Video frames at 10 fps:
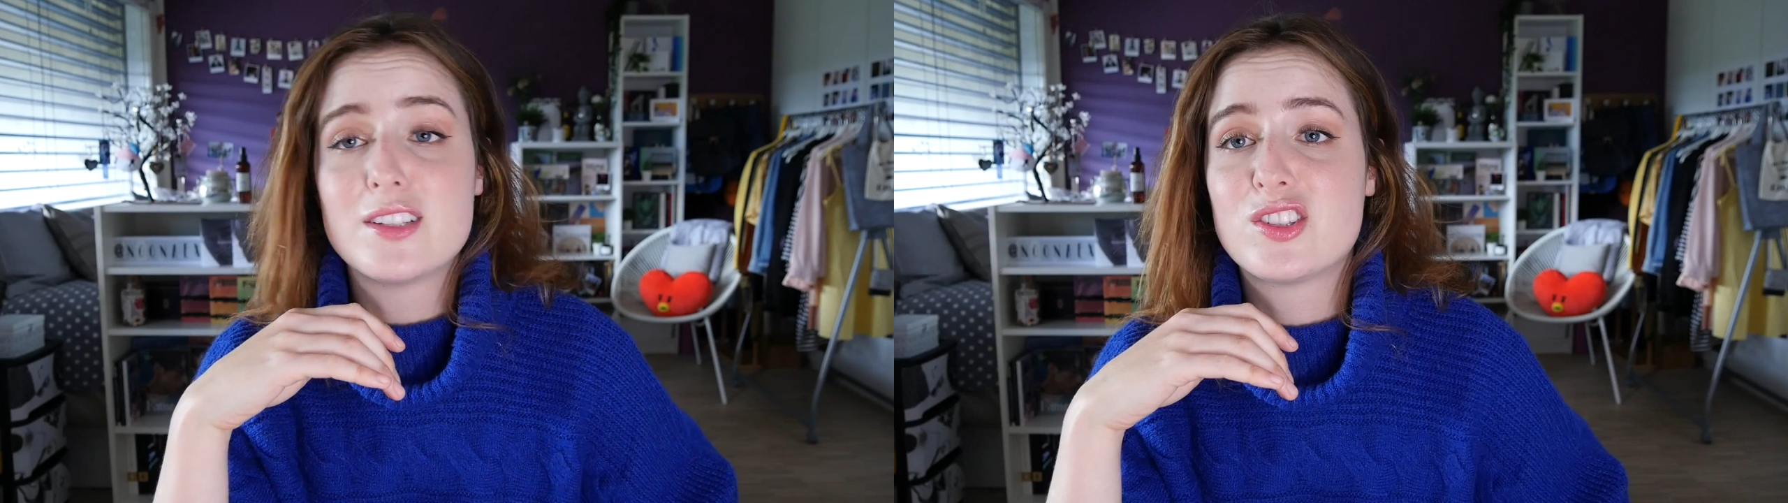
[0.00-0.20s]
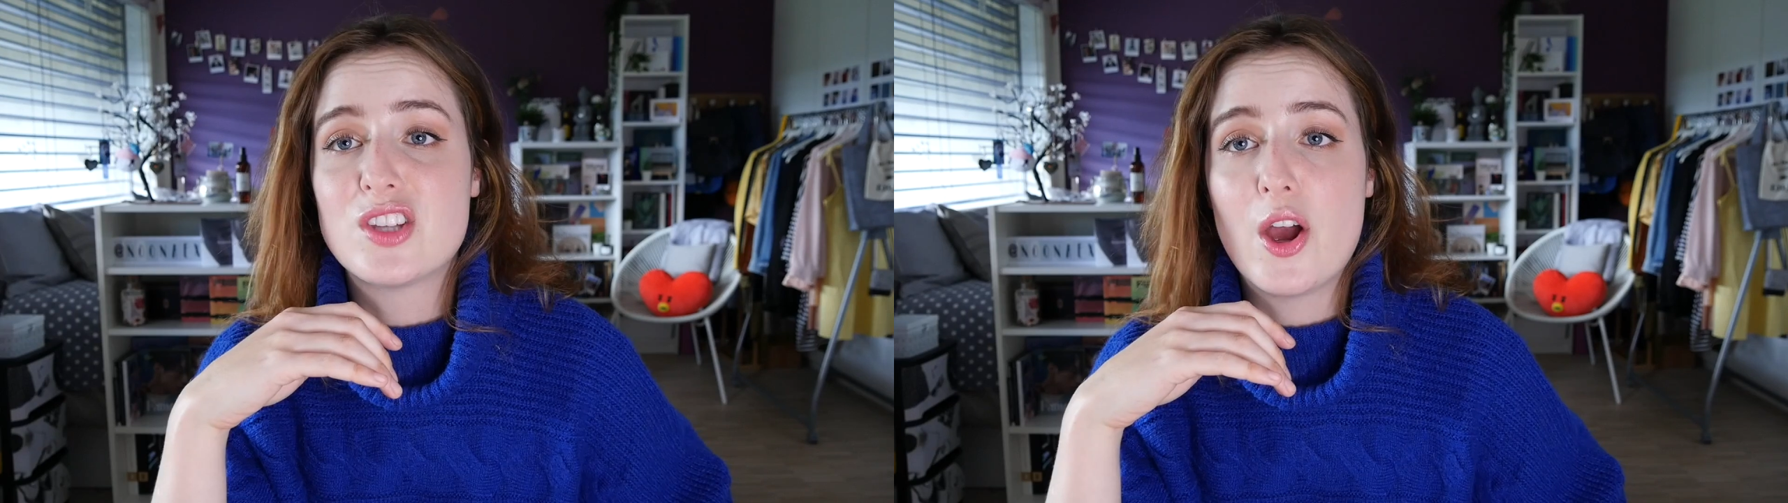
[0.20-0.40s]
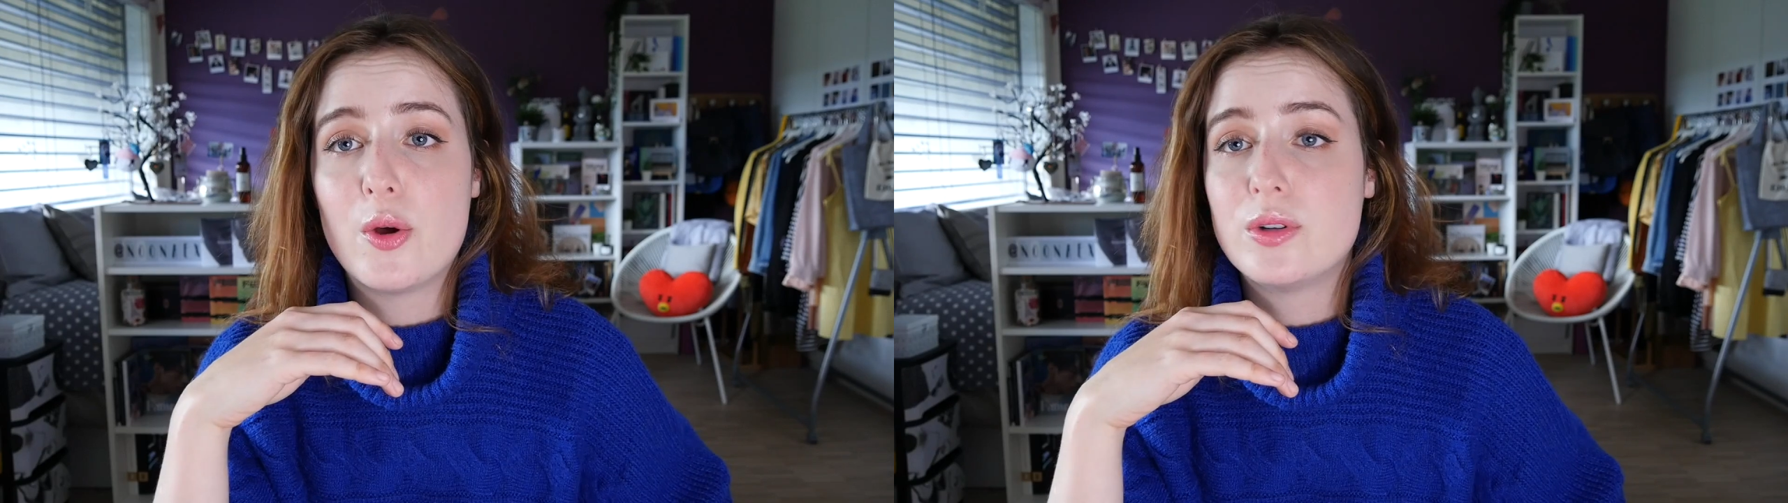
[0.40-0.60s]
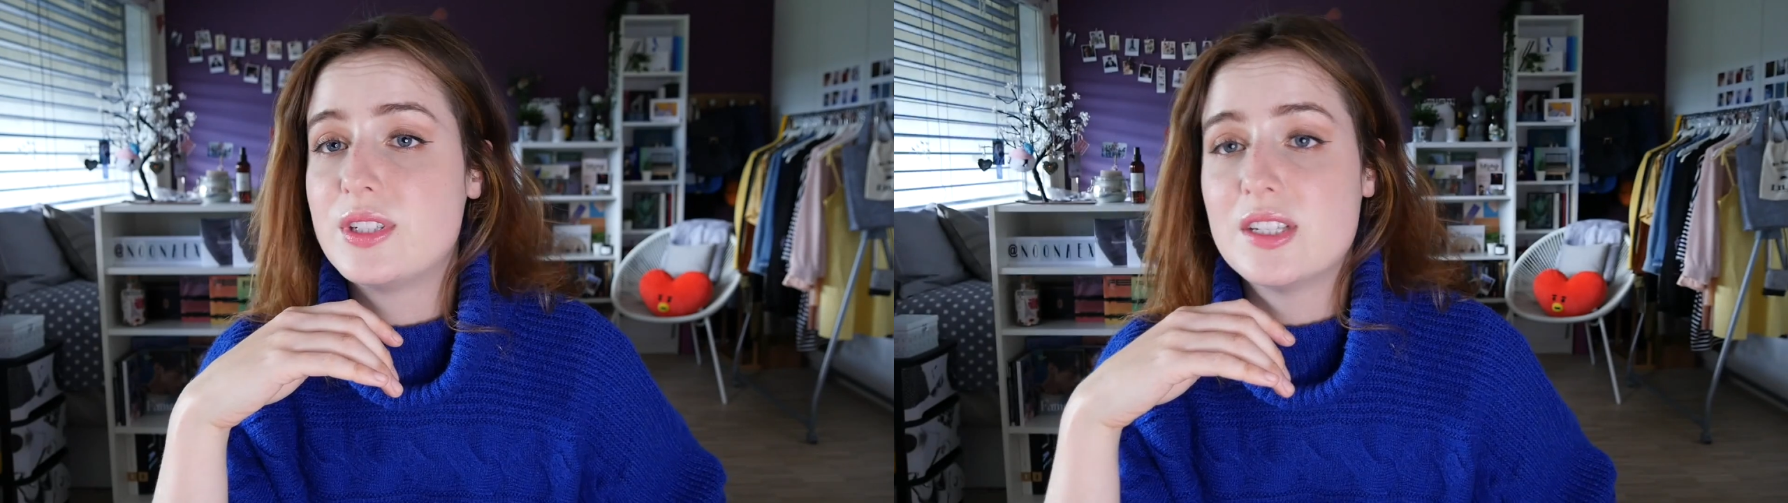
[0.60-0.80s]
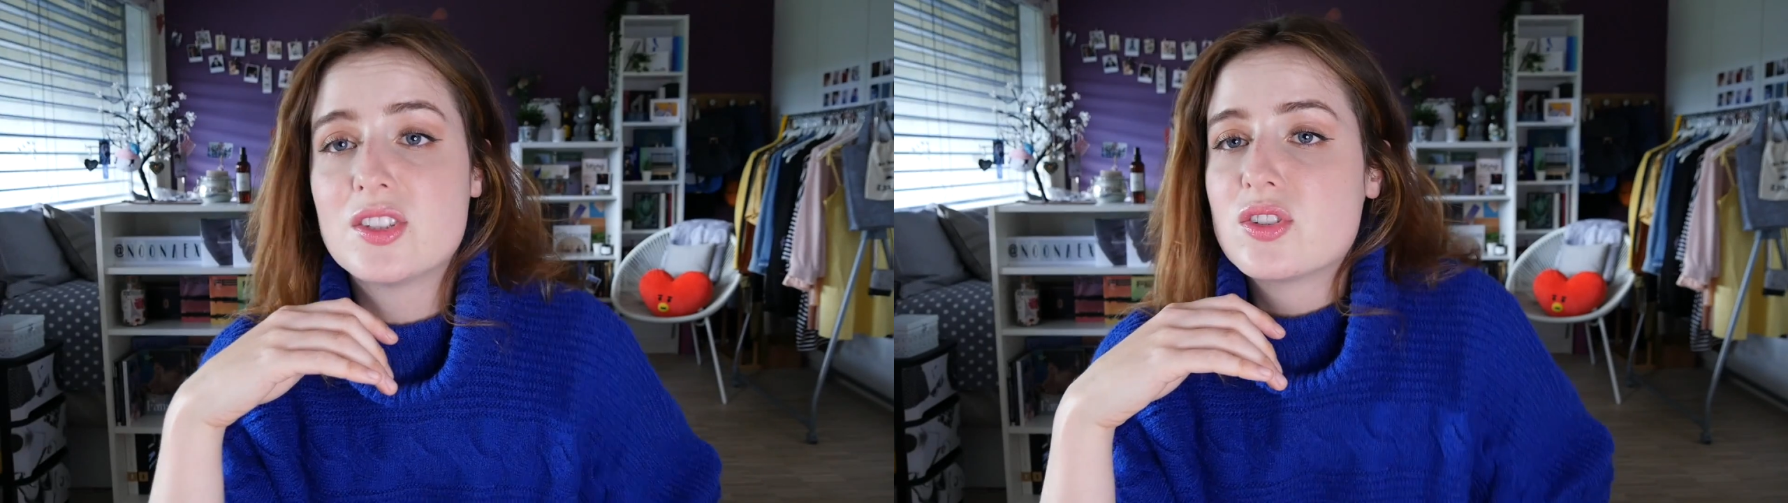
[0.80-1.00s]
so
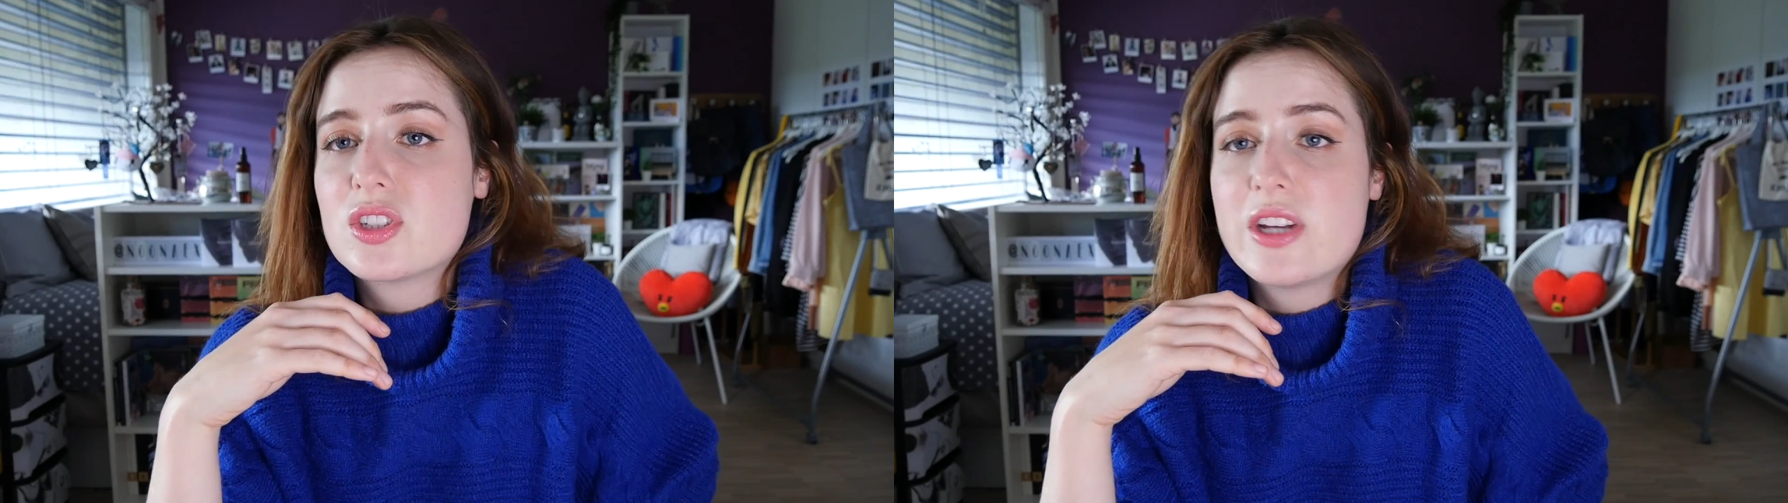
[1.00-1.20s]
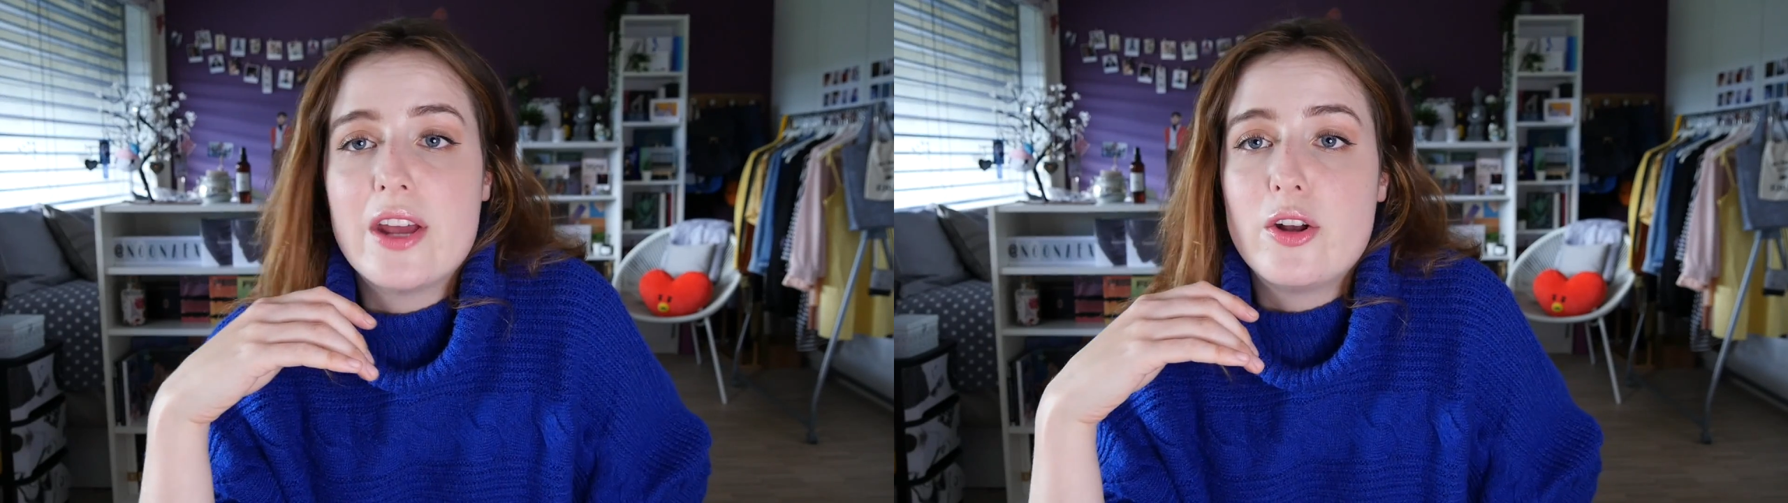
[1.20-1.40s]
this can